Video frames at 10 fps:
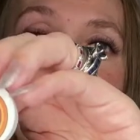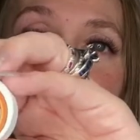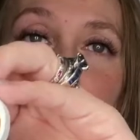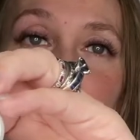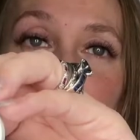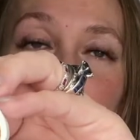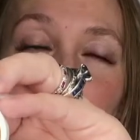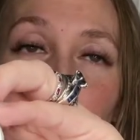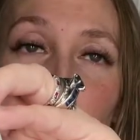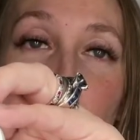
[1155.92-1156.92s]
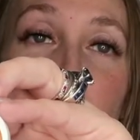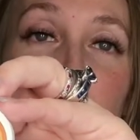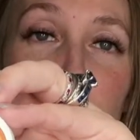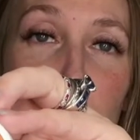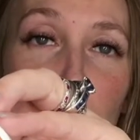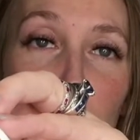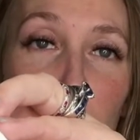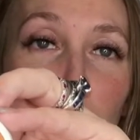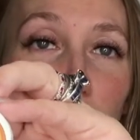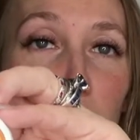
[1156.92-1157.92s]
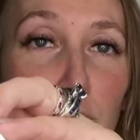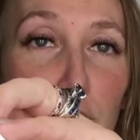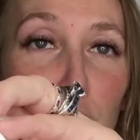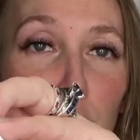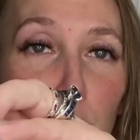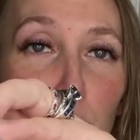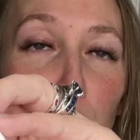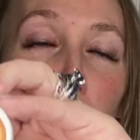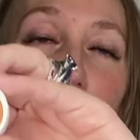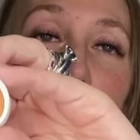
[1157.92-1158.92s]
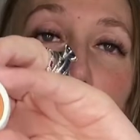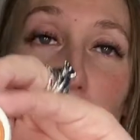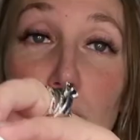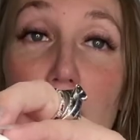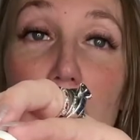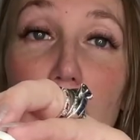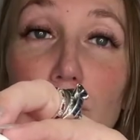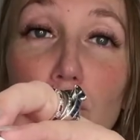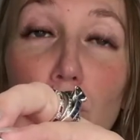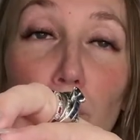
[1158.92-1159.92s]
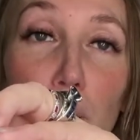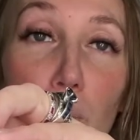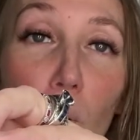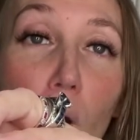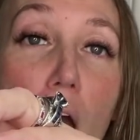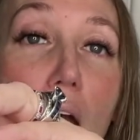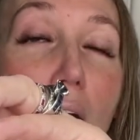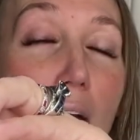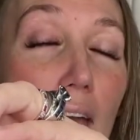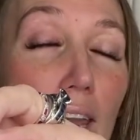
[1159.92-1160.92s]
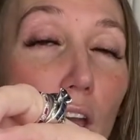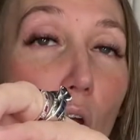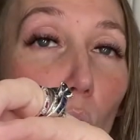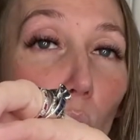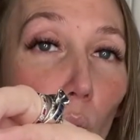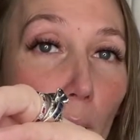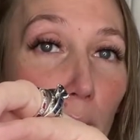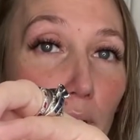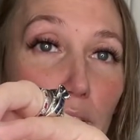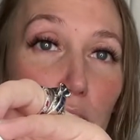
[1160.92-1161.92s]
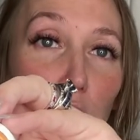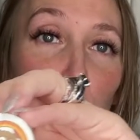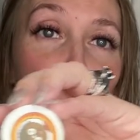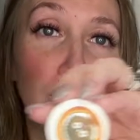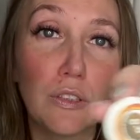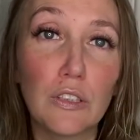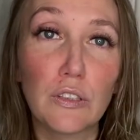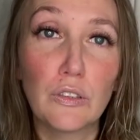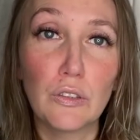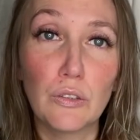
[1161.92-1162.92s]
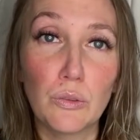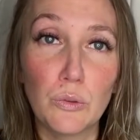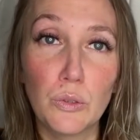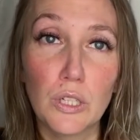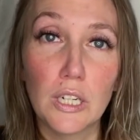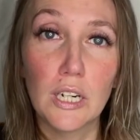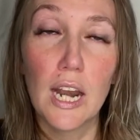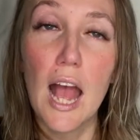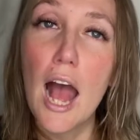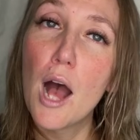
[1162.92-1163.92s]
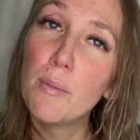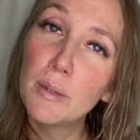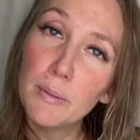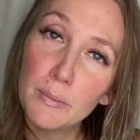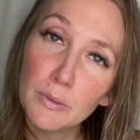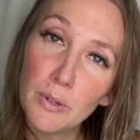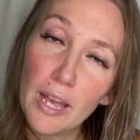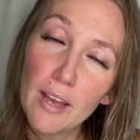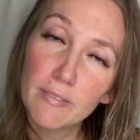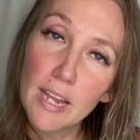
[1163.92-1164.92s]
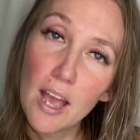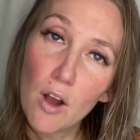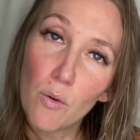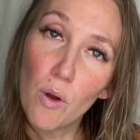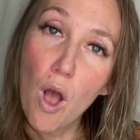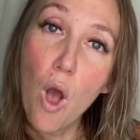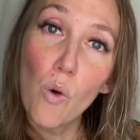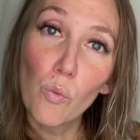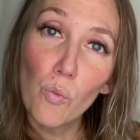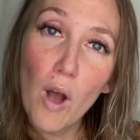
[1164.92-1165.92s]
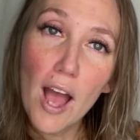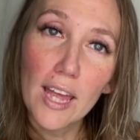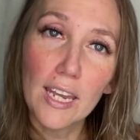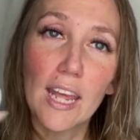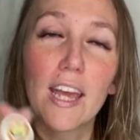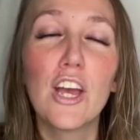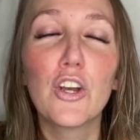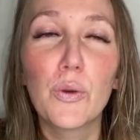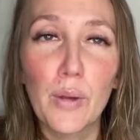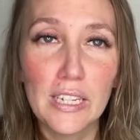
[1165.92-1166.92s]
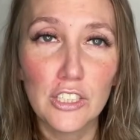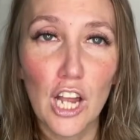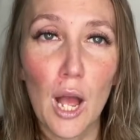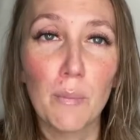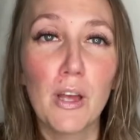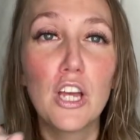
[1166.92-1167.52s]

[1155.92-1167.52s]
2. Very good, I have 2. So say I have 2 people and one person goes to the store. How many people do I have now? 1. Great job.